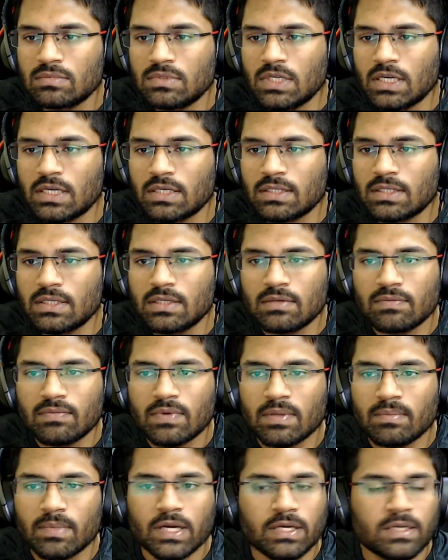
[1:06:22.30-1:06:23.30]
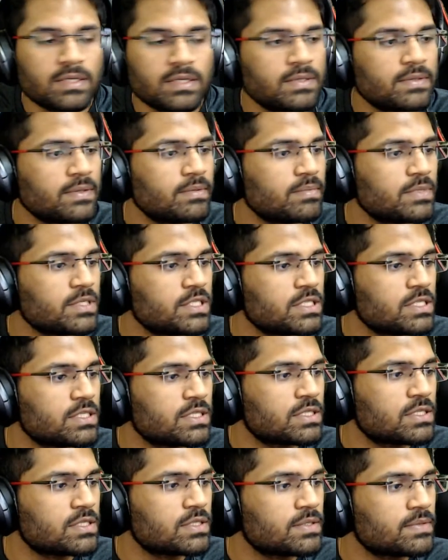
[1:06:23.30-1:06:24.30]
Yeah, here 1 minute. Let me
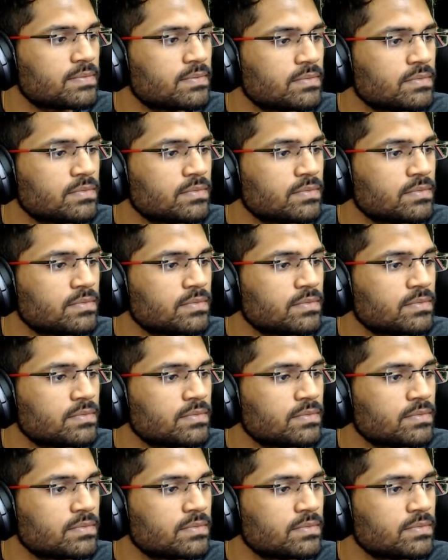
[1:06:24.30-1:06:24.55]
just.